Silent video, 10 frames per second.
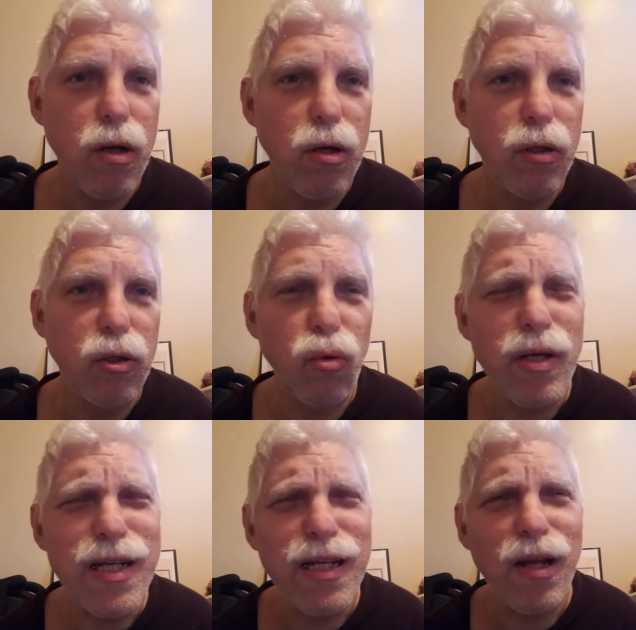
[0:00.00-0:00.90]

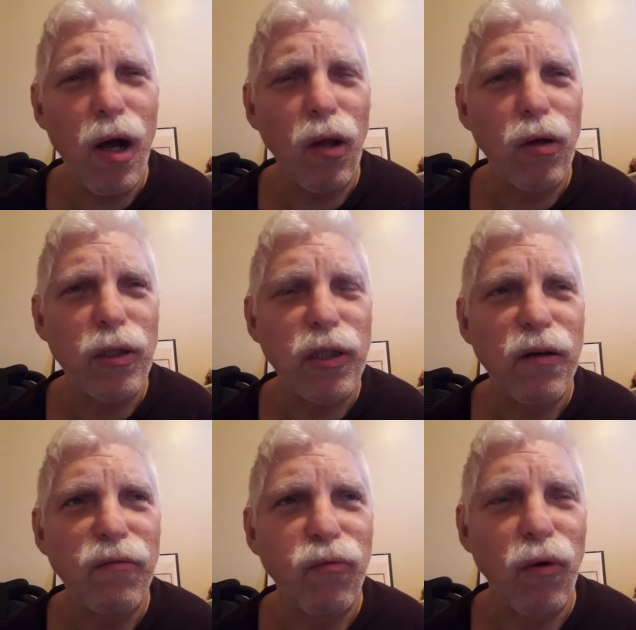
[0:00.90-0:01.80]
$20
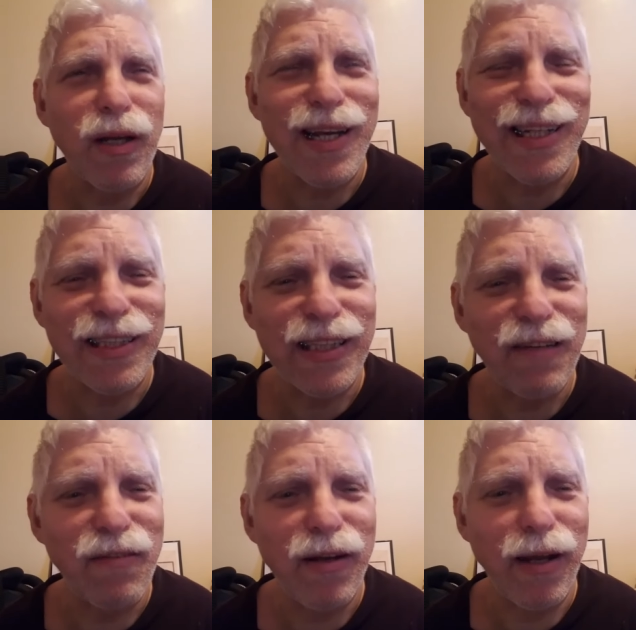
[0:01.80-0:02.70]
for a
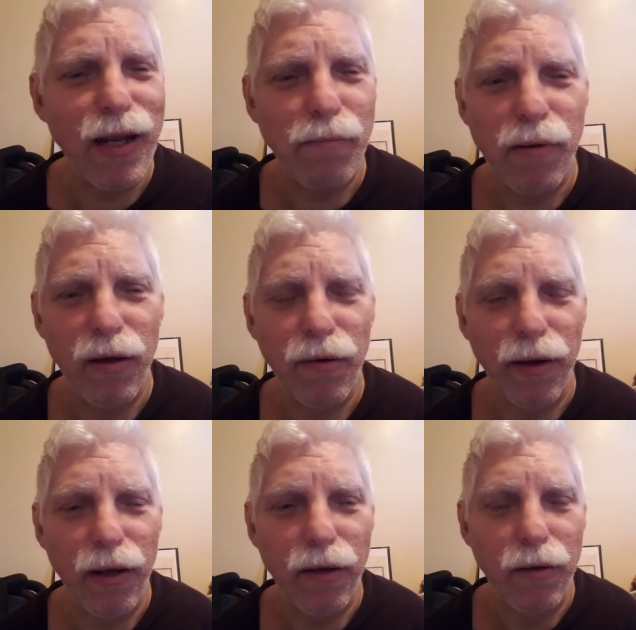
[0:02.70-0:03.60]
7-day
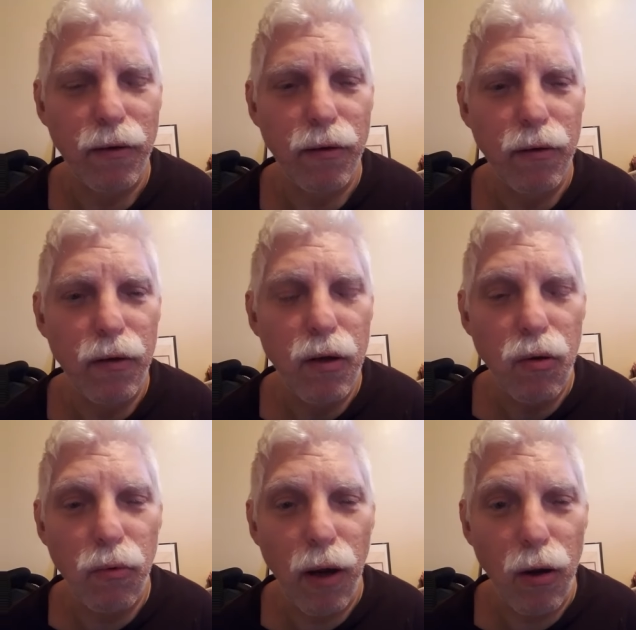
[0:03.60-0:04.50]
period.
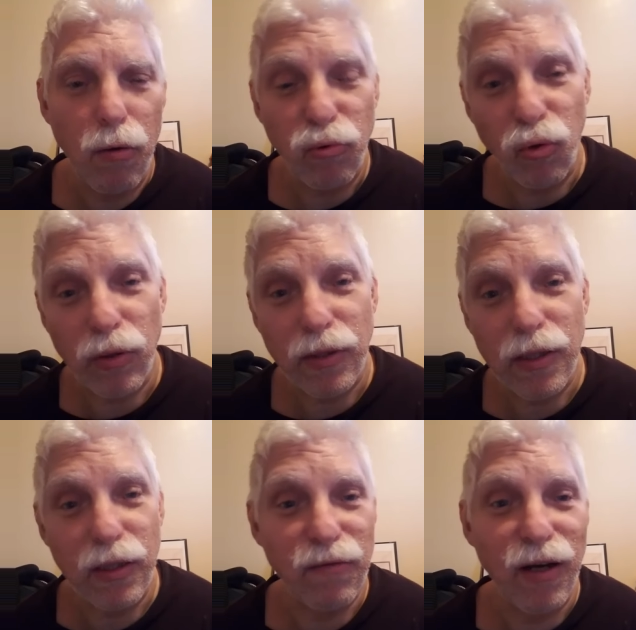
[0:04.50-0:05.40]
Well, 20
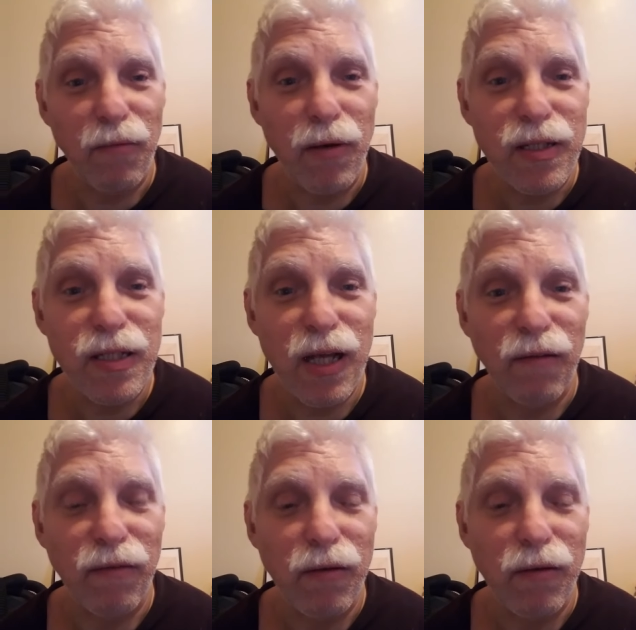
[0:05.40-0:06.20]
divided by 7,